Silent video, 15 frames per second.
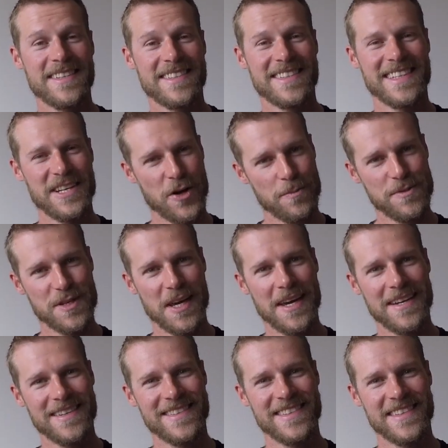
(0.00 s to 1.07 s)
You know what I'm
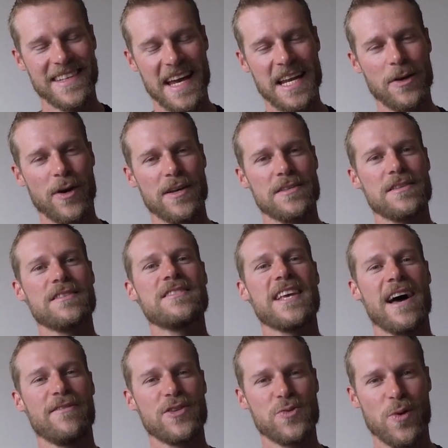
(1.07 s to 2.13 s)
saying? Anyways,
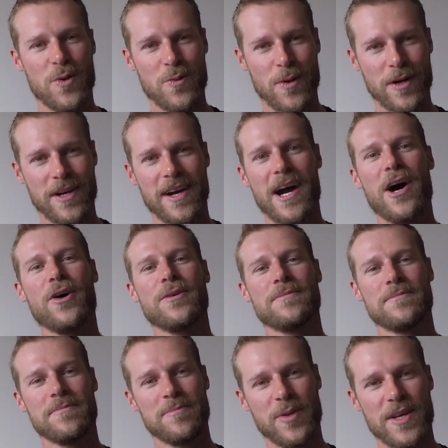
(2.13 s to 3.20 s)
Savage Woodworker out.
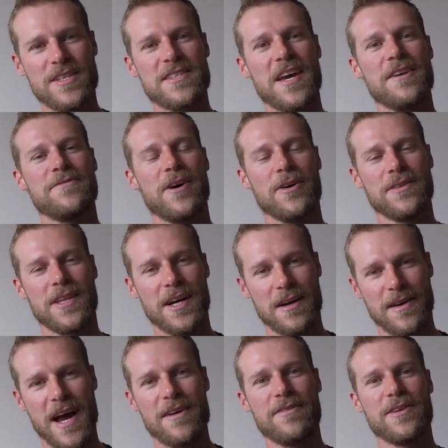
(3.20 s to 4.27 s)
Play safe out there.
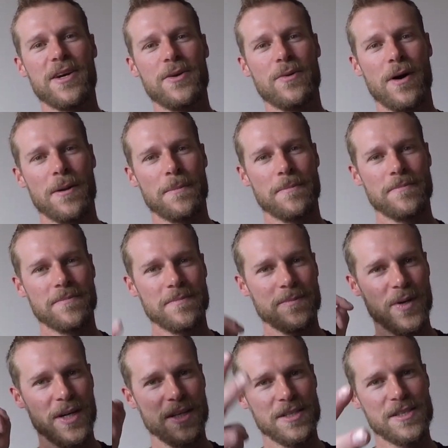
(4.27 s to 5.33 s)
Have a good one.
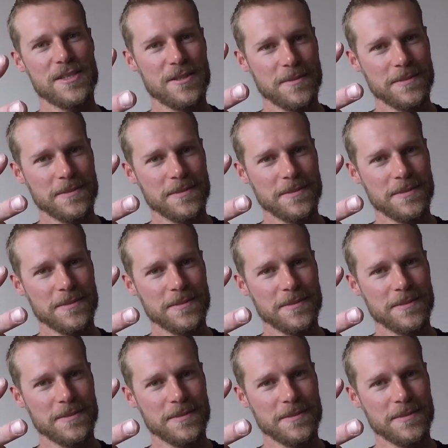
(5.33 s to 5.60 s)
Peace.